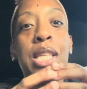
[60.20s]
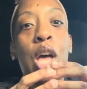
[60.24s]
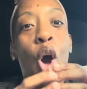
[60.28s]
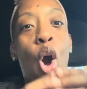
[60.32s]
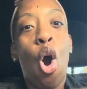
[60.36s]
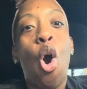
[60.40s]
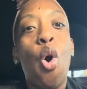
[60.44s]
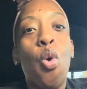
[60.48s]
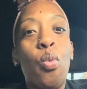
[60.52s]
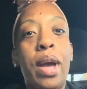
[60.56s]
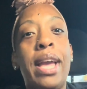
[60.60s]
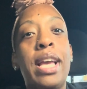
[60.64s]

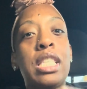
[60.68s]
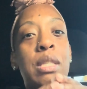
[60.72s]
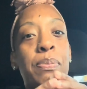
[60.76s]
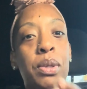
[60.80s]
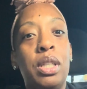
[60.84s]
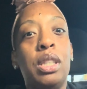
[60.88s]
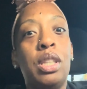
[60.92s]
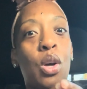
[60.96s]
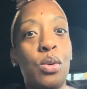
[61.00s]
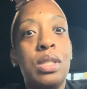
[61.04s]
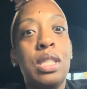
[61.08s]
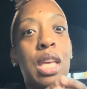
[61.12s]
always
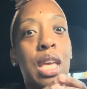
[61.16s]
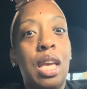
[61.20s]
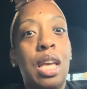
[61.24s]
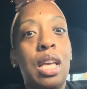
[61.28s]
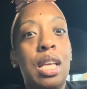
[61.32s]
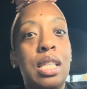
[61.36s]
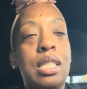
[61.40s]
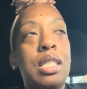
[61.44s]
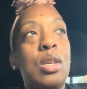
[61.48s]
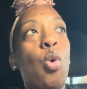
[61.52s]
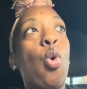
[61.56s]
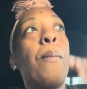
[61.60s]
put those
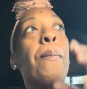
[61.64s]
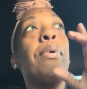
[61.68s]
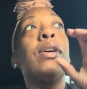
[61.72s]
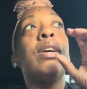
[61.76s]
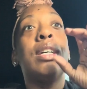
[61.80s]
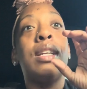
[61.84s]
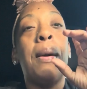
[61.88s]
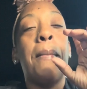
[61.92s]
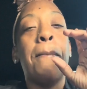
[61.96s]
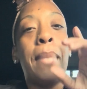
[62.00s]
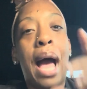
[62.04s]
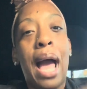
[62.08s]
kids or
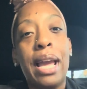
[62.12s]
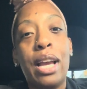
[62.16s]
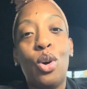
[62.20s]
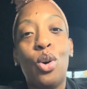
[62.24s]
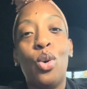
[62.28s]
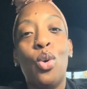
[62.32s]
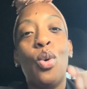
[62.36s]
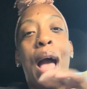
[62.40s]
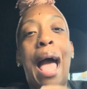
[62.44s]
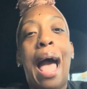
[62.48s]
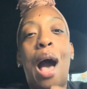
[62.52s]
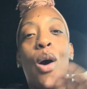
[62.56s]
put
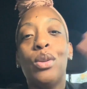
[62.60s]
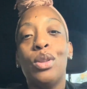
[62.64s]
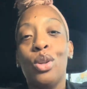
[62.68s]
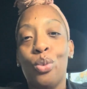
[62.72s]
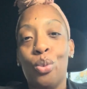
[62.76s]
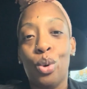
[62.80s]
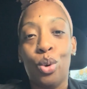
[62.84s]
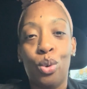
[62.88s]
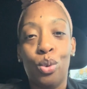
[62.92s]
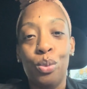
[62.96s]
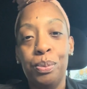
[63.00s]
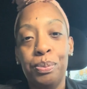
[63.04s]
Michael out the
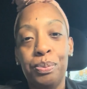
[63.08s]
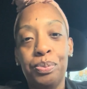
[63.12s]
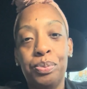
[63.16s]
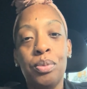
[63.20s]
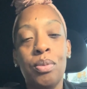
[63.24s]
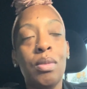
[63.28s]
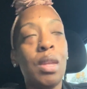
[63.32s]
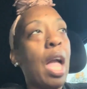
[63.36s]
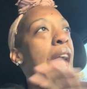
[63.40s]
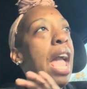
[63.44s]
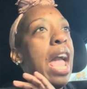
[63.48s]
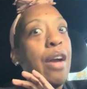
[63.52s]
room
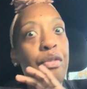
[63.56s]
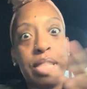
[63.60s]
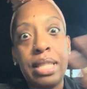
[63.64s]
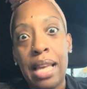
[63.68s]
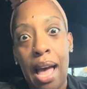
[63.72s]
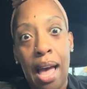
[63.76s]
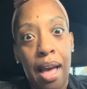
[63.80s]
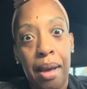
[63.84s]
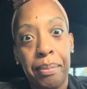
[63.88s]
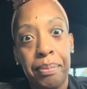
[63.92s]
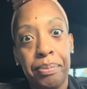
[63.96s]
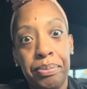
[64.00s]
every
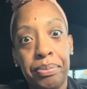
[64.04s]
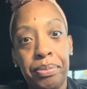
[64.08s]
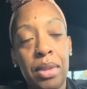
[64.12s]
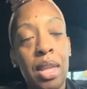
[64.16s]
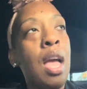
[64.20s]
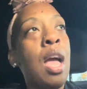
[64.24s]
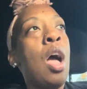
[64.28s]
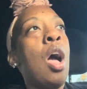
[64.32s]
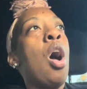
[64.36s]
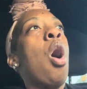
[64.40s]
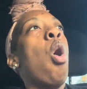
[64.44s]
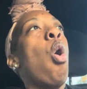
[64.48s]
time.
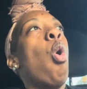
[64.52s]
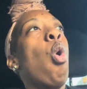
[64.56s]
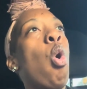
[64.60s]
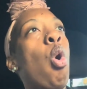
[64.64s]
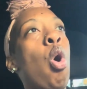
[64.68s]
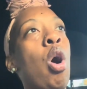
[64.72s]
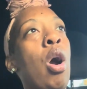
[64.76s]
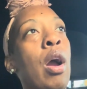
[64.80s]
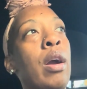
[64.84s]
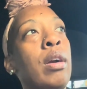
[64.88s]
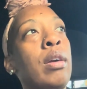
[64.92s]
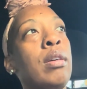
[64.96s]

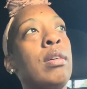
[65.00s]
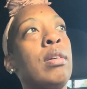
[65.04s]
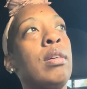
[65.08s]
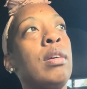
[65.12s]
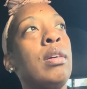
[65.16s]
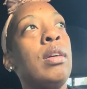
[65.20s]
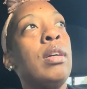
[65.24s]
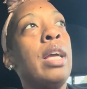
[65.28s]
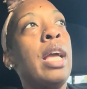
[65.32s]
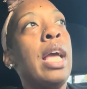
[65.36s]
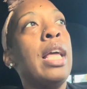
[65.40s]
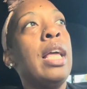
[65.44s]
Or
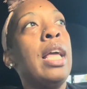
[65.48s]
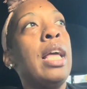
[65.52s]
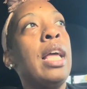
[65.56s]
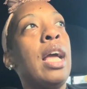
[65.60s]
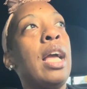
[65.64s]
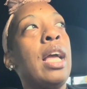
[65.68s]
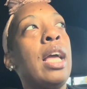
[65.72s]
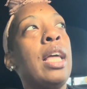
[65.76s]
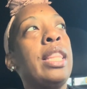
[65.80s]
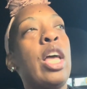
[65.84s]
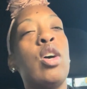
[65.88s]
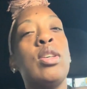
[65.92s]

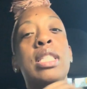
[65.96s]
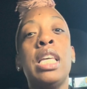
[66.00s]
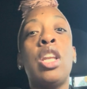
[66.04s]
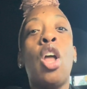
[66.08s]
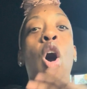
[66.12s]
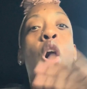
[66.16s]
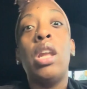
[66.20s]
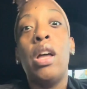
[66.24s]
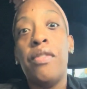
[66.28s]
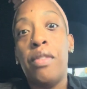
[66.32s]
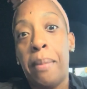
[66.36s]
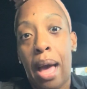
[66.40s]
they'll send
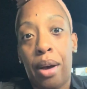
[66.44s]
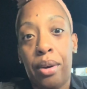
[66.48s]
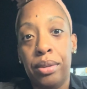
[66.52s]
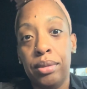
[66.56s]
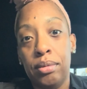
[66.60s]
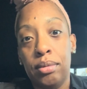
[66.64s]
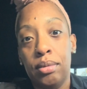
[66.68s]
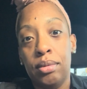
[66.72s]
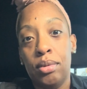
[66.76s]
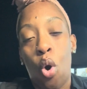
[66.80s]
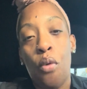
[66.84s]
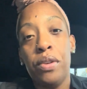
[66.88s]
all of them out
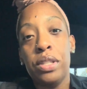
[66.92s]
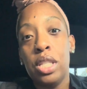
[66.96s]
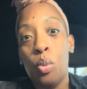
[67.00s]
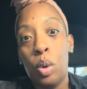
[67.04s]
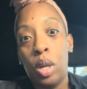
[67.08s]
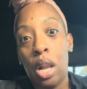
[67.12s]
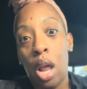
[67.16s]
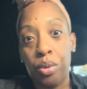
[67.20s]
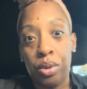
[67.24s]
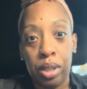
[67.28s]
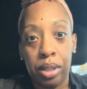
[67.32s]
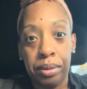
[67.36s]
over to
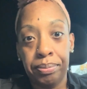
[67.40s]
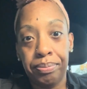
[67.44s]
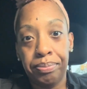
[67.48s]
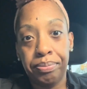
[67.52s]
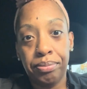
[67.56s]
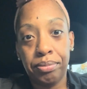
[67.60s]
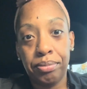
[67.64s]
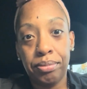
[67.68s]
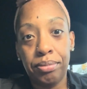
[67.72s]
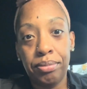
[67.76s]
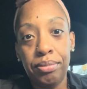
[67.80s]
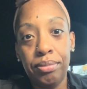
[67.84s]
Walona.
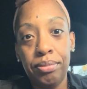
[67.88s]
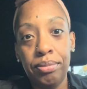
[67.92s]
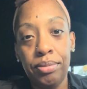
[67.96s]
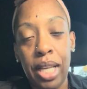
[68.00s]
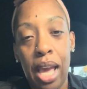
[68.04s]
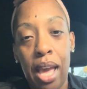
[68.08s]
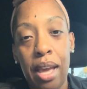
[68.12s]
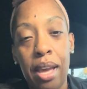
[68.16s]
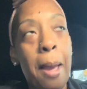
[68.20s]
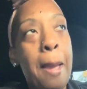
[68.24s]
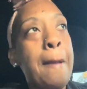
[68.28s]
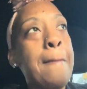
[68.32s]
Okay?